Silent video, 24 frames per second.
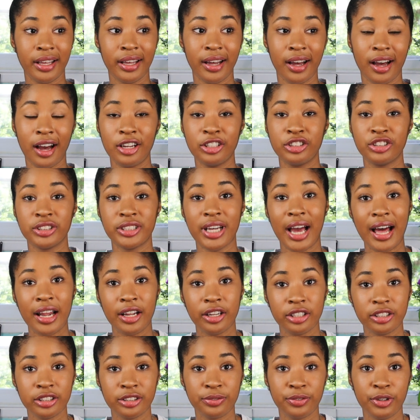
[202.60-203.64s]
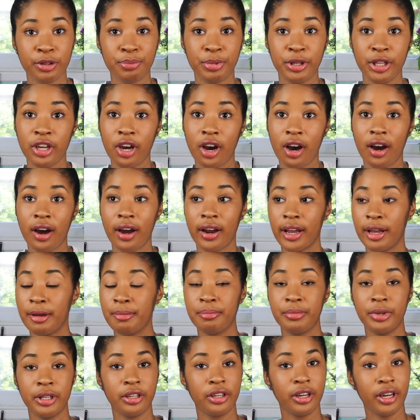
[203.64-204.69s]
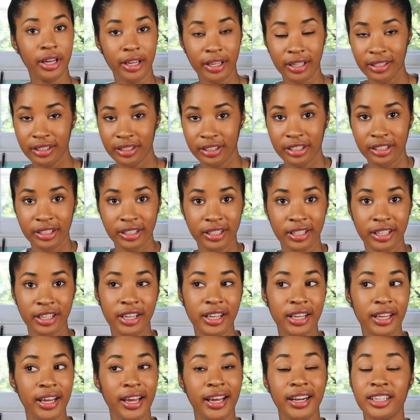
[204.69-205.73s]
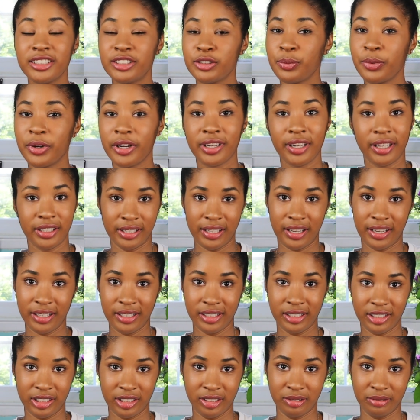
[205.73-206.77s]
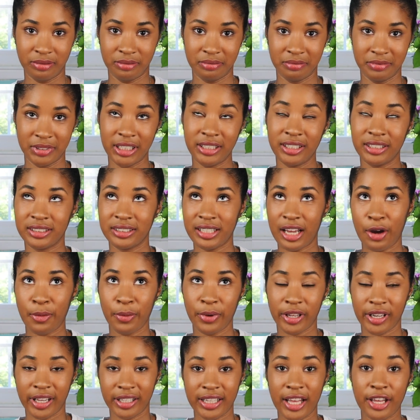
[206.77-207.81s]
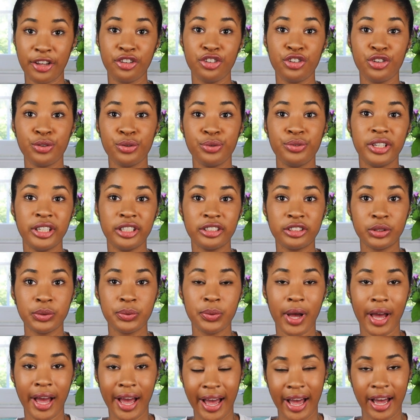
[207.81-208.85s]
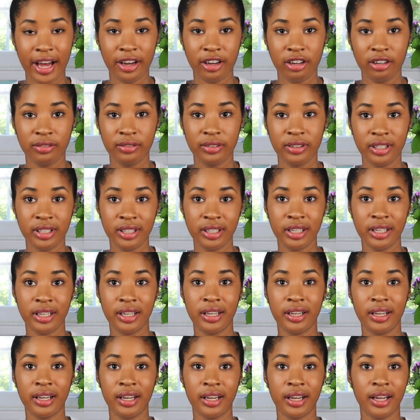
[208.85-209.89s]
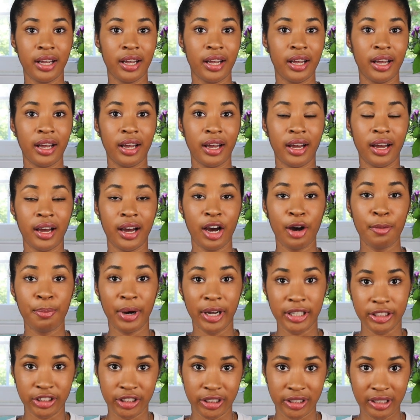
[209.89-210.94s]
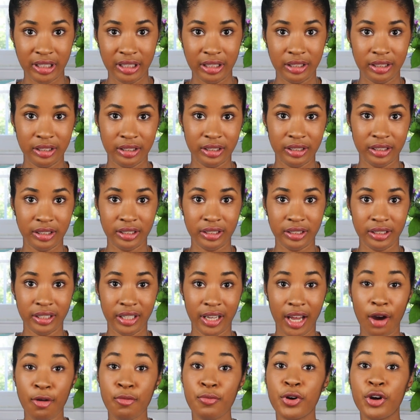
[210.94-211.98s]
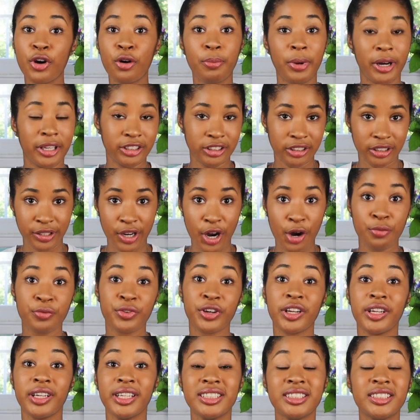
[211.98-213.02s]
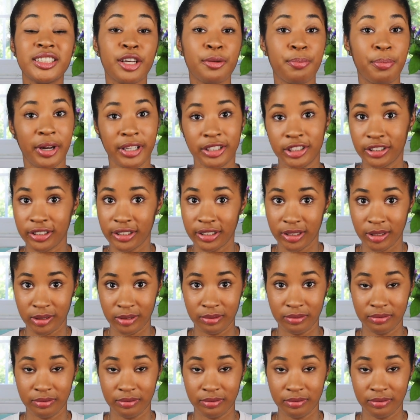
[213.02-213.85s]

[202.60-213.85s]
$100 for PR and be good. It doesn't work like that. It does not work like that. You need to have a budget, a real budget, a realistic budget.